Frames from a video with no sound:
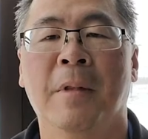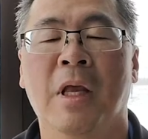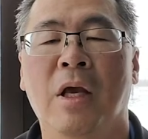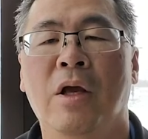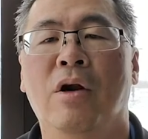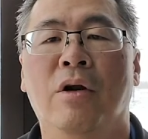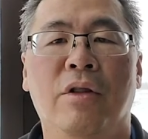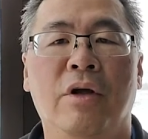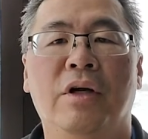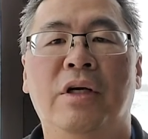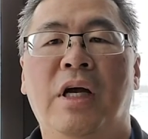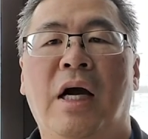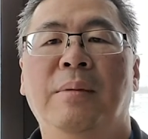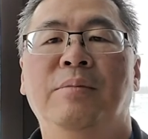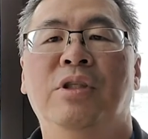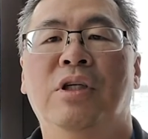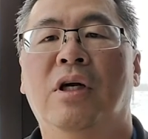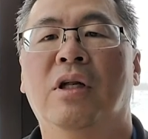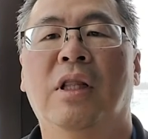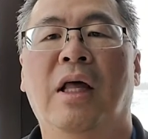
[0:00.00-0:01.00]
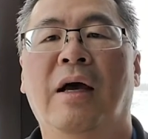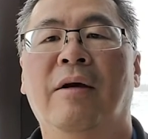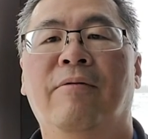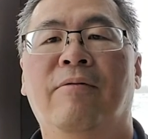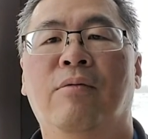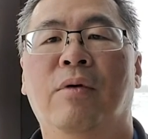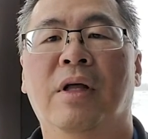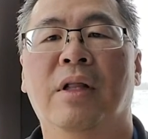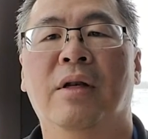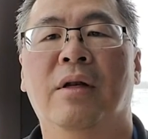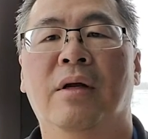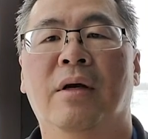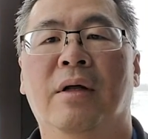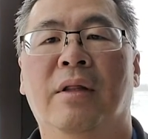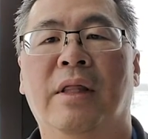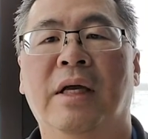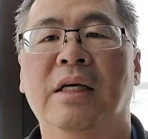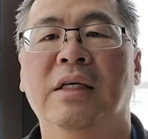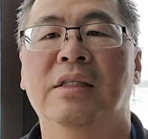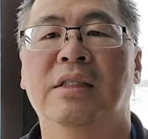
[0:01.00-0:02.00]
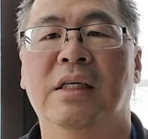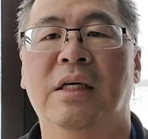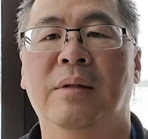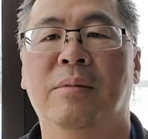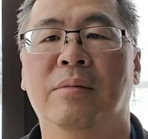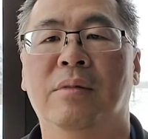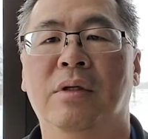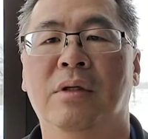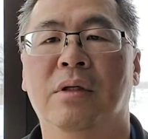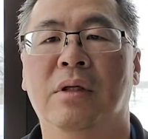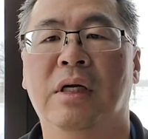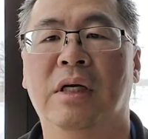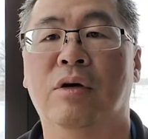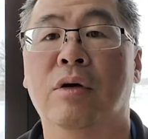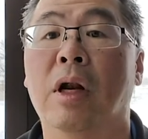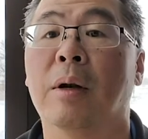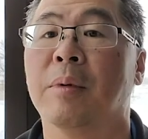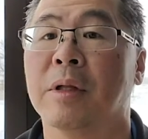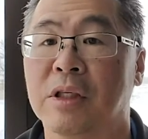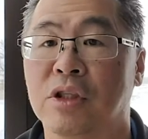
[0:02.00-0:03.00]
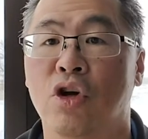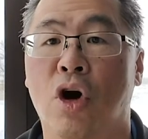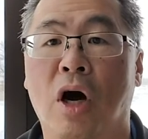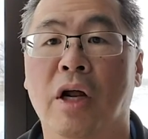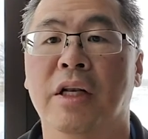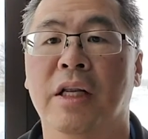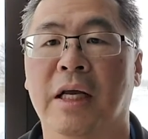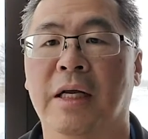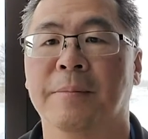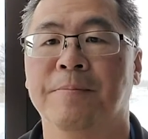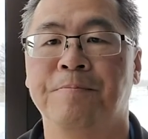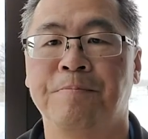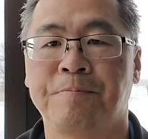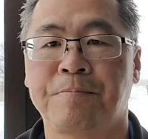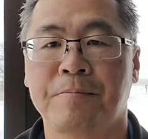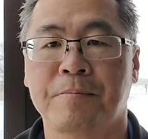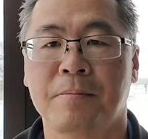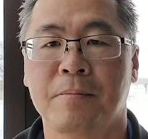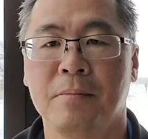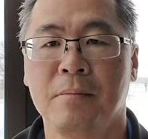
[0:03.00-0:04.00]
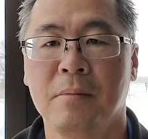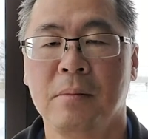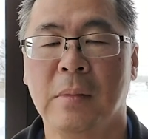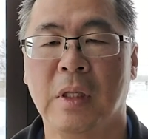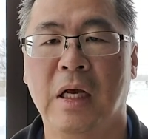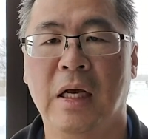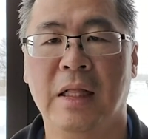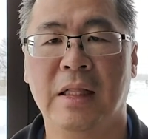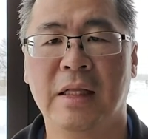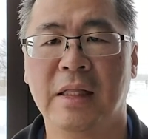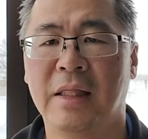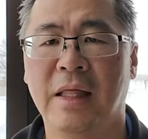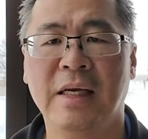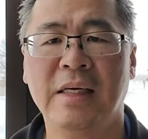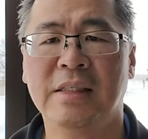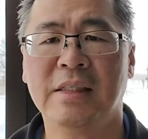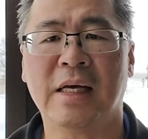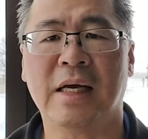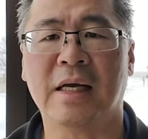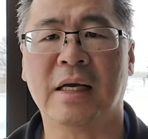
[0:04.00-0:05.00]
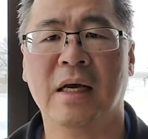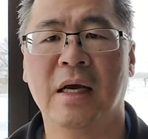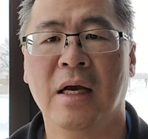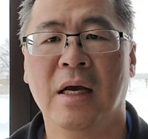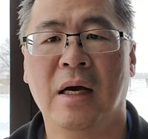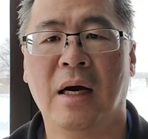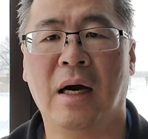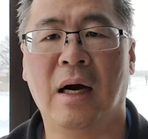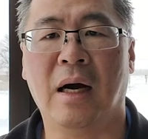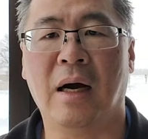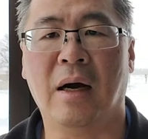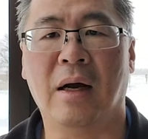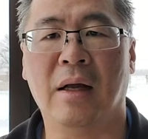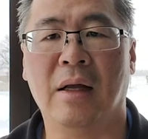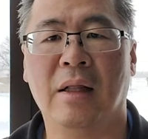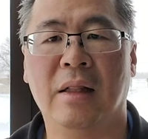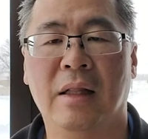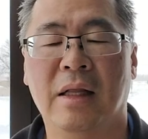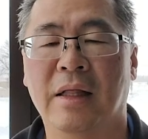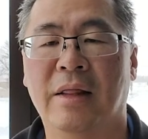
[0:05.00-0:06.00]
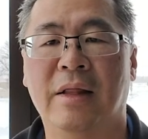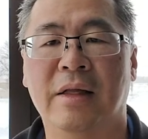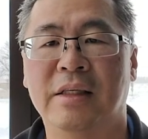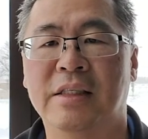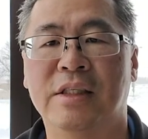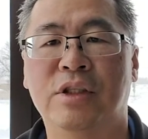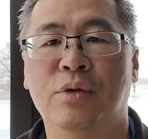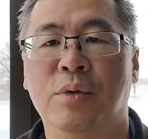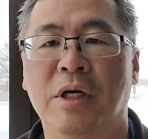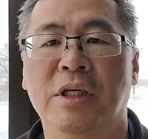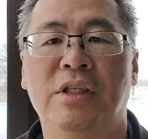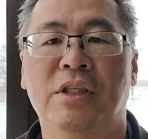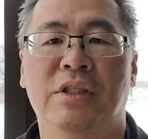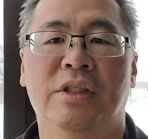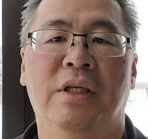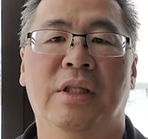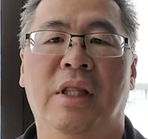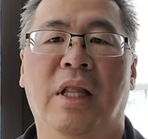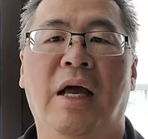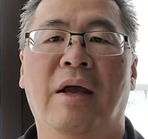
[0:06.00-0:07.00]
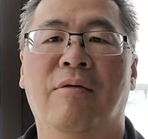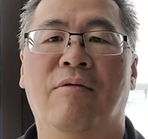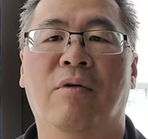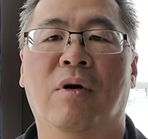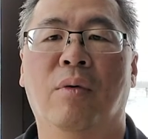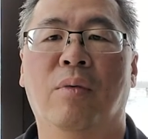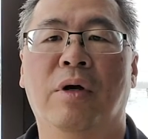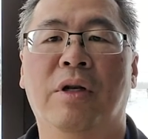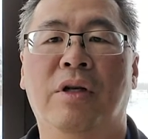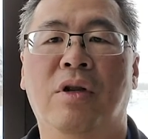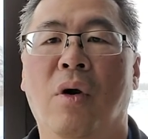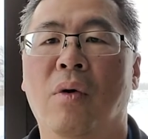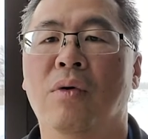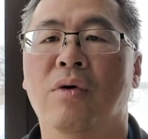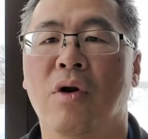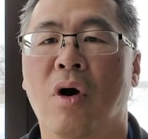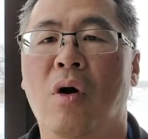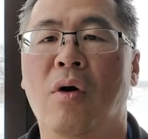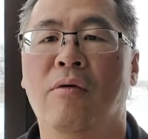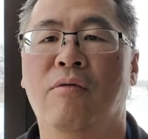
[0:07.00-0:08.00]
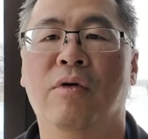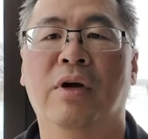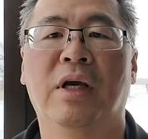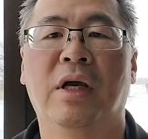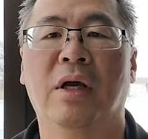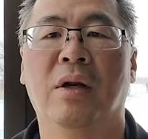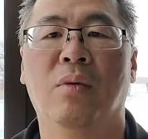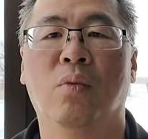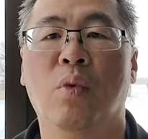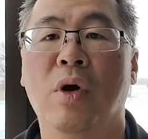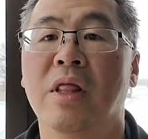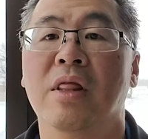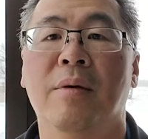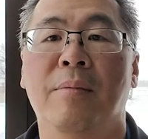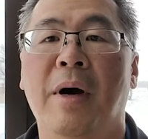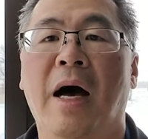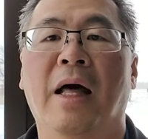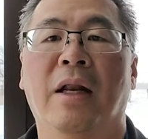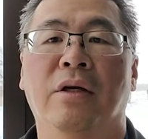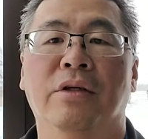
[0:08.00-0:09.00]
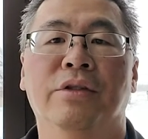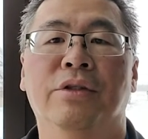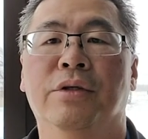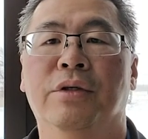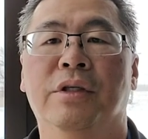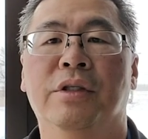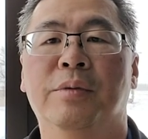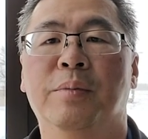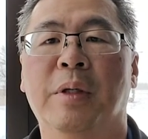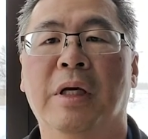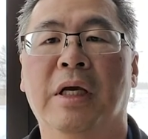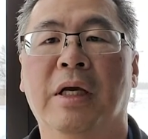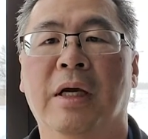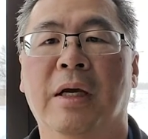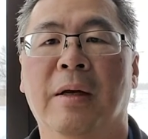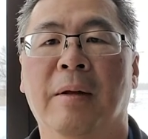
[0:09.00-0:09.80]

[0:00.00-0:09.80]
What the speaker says: You know, there are times in our life when things seem incredibly daunting. Things like situations in life where we don't know if we can win the battle, so to speak.